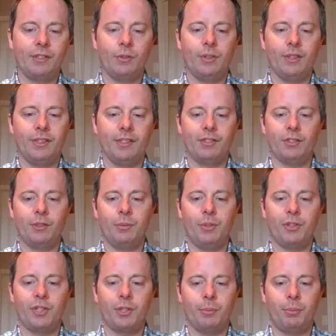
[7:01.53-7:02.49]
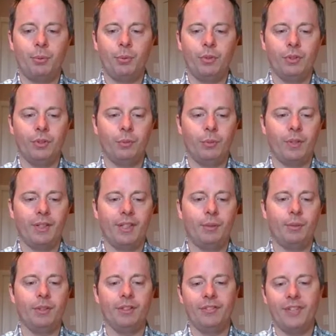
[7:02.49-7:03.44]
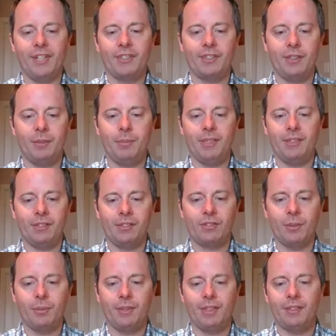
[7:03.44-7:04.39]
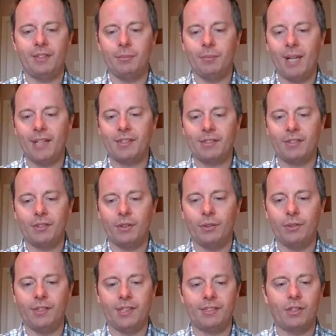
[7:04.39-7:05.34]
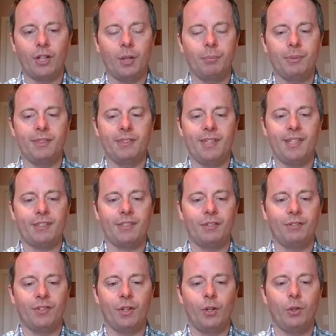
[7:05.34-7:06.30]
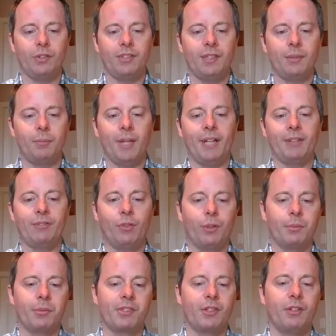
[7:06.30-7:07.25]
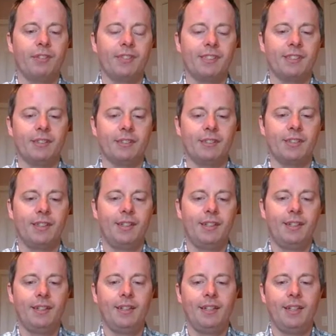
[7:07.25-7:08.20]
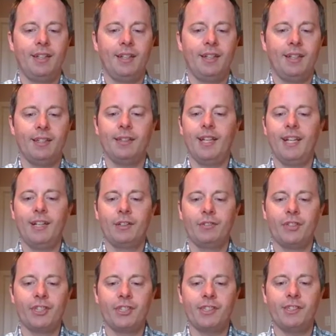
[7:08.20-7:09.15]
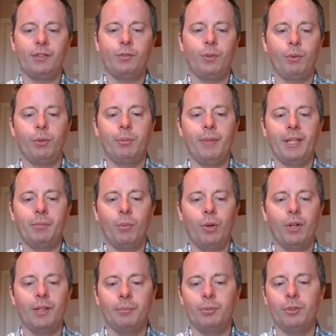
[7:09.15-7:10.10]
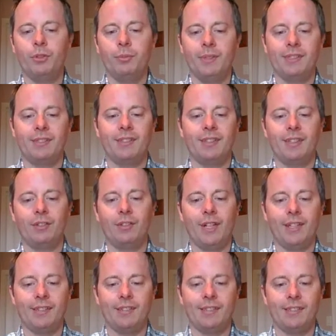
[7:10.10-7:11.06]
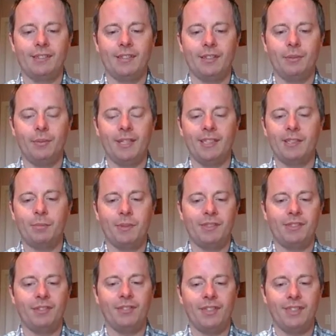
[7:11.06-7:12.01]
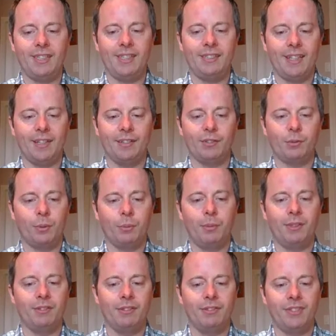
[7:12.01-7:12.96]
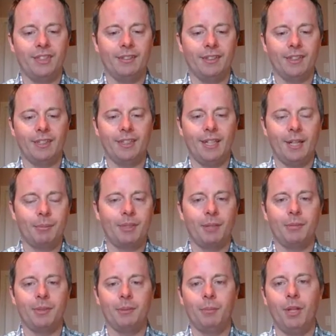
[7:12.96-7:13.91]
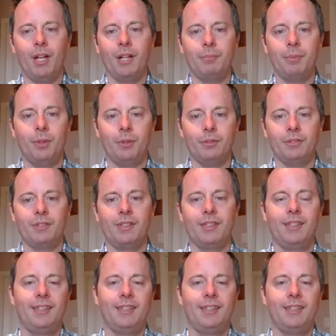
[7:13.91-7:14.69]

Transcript: to a distribution pool where they will eventually be distributed to masternodes as compensation for hosting platform services. In later versions, we will make more improvements to the credit system, and specific details will be revealed in an upcoming blog post.